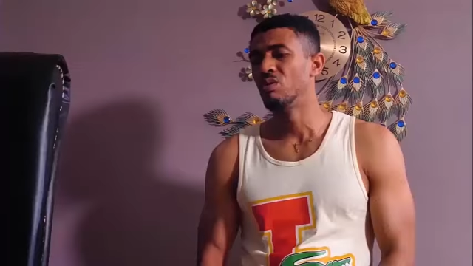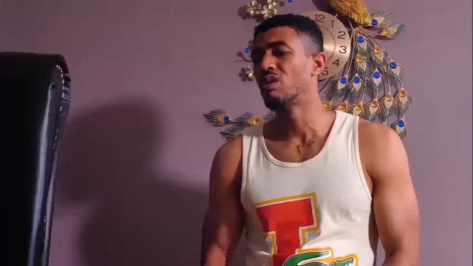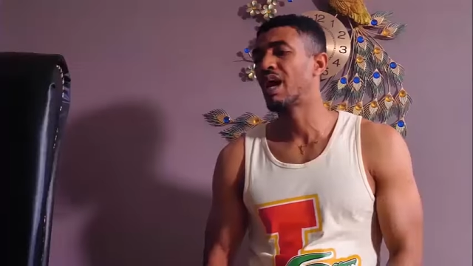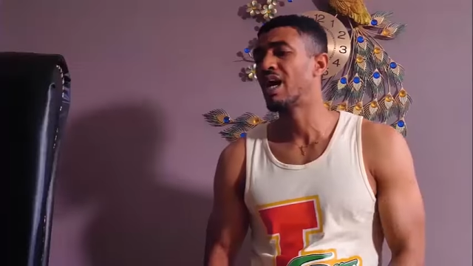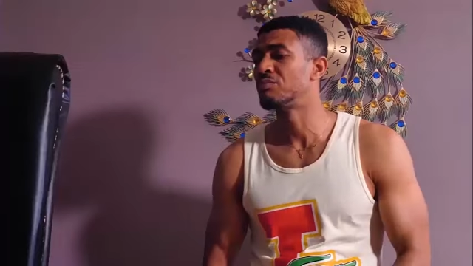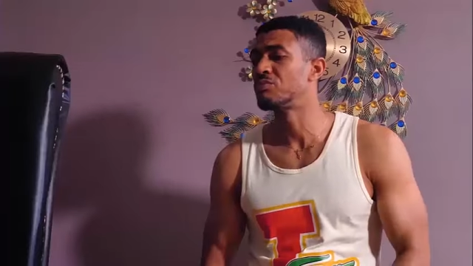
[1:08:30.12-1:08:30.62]

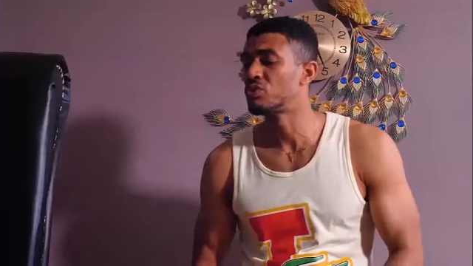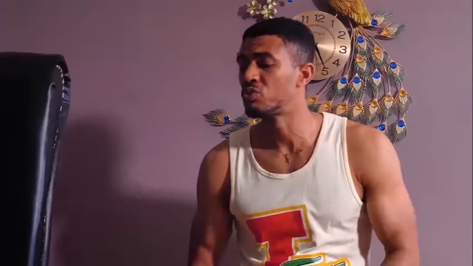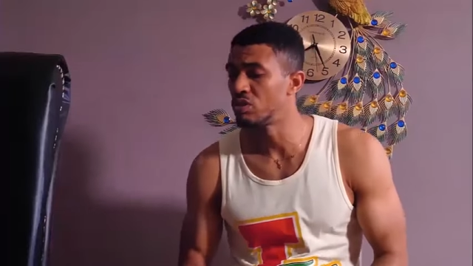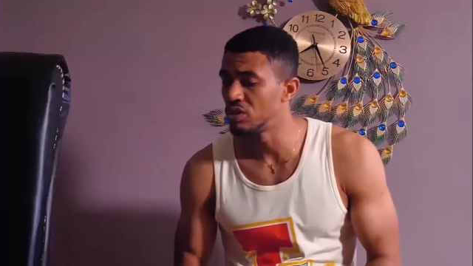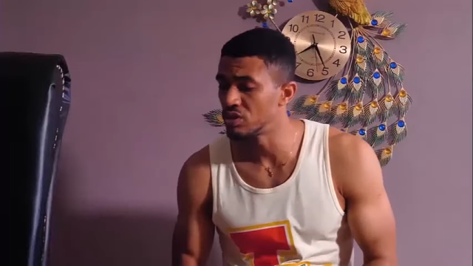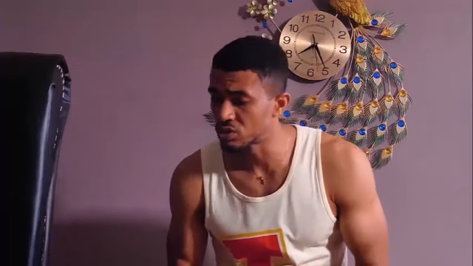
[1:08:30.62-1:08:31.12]
Look, I am
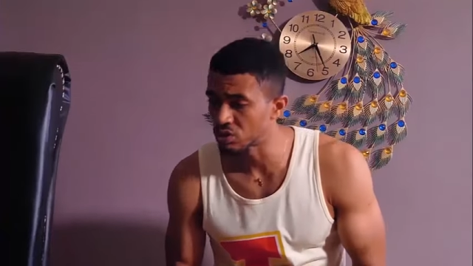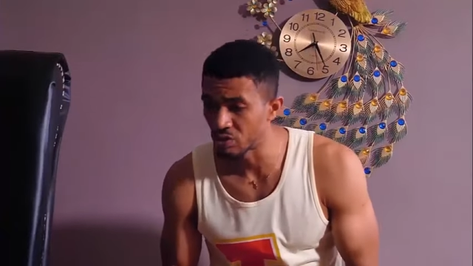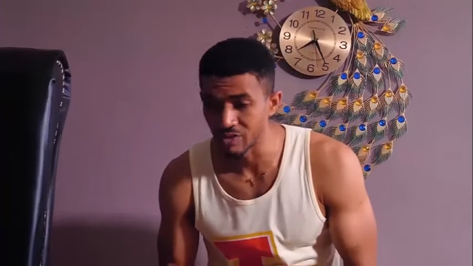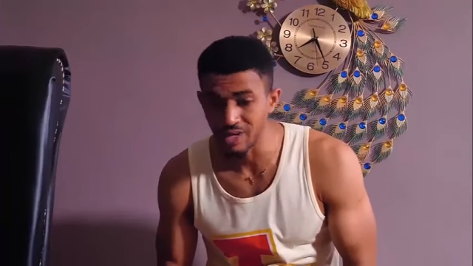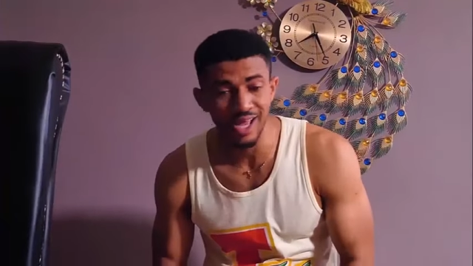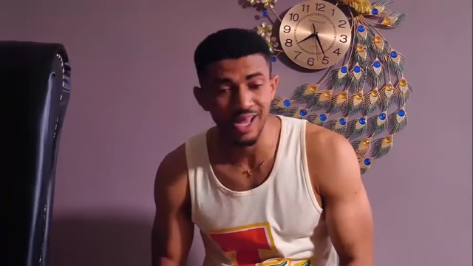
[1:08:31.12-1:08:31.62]
truly
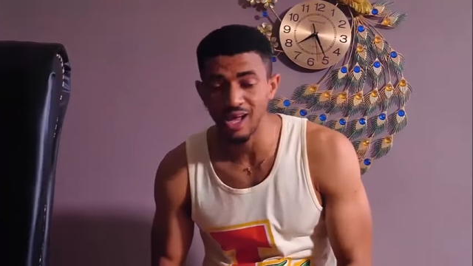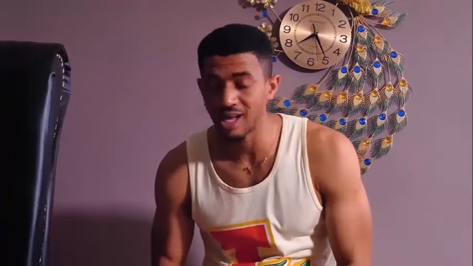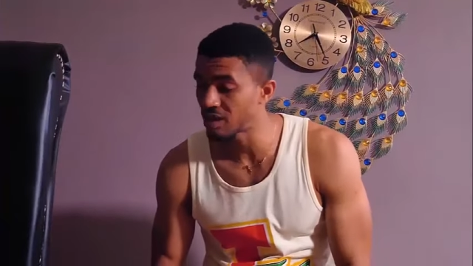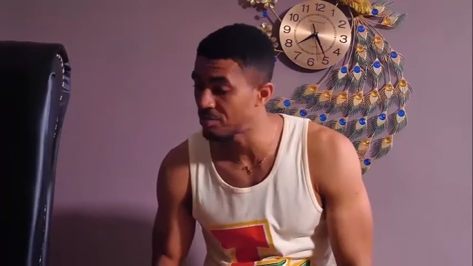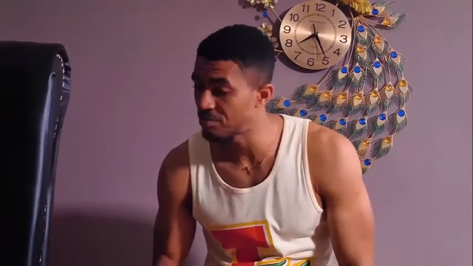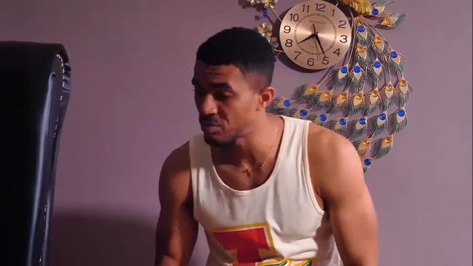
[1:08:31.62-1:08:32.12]
sorry.
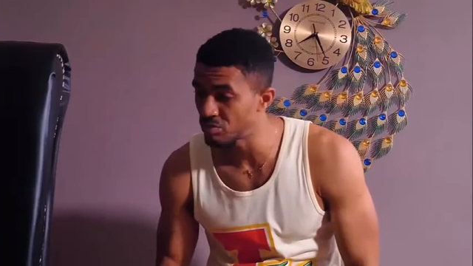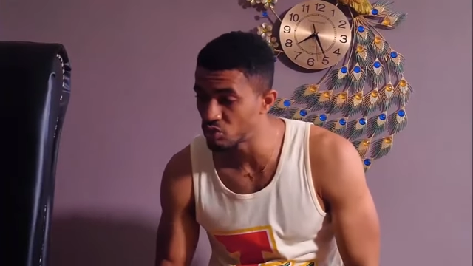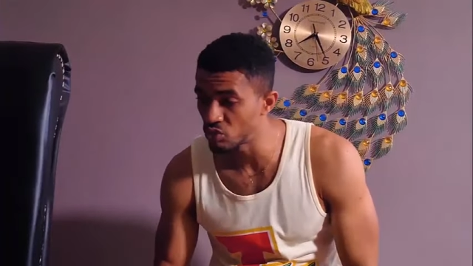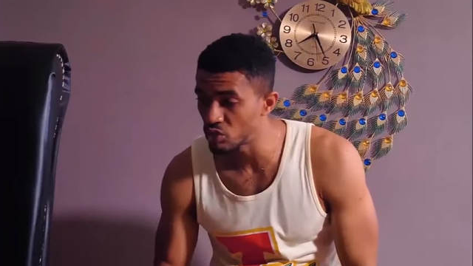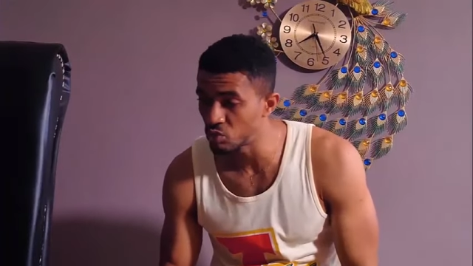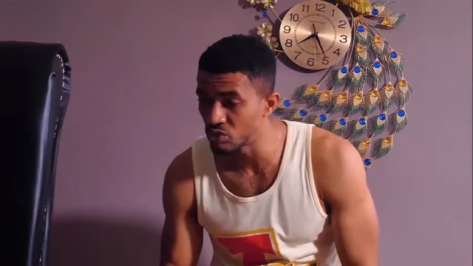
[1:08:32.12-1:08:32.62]
And I
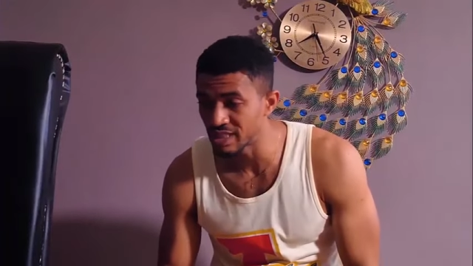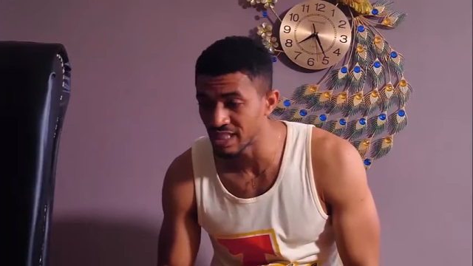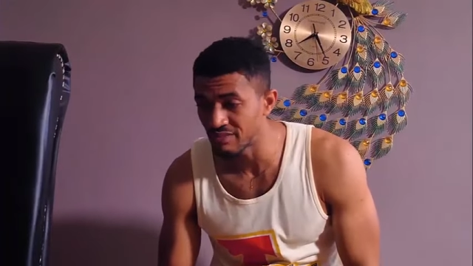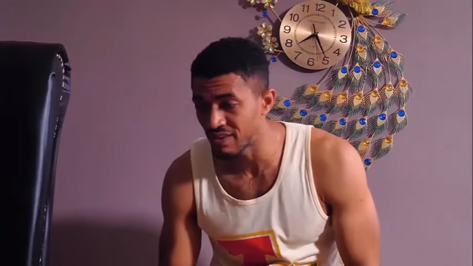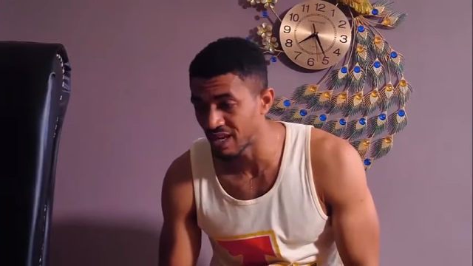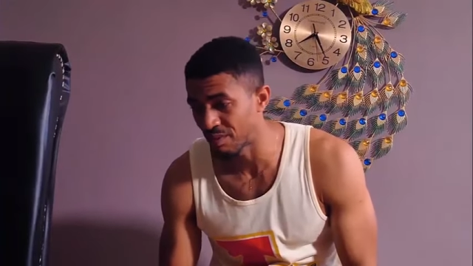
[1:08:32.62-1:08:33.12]
promise you it will
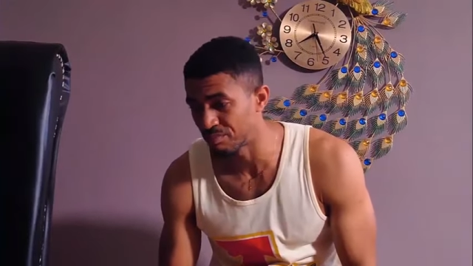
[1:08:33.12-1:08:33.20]
never